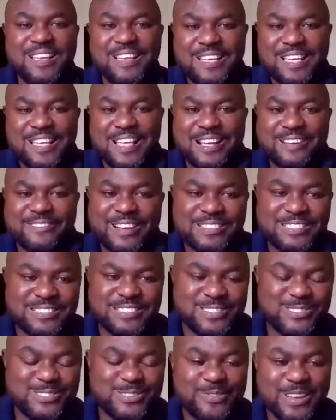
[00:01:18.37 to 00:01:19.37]
I have a series
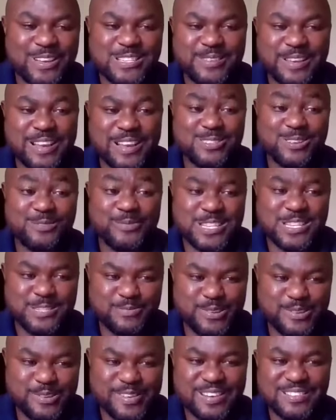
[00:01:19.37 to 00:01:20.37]
of years of
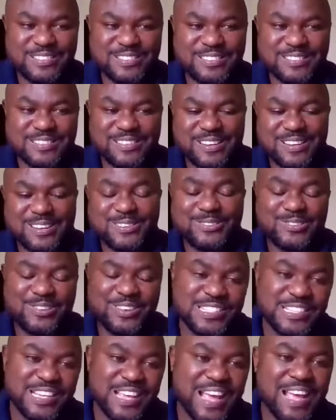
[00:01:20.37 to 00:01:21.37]
experience on
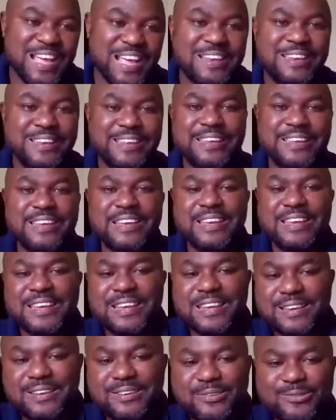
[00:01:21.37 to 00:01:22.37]
USAID,
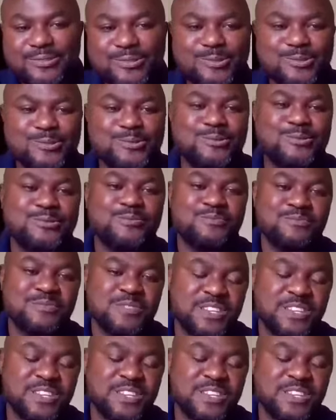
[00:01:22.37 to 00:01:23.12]
EU,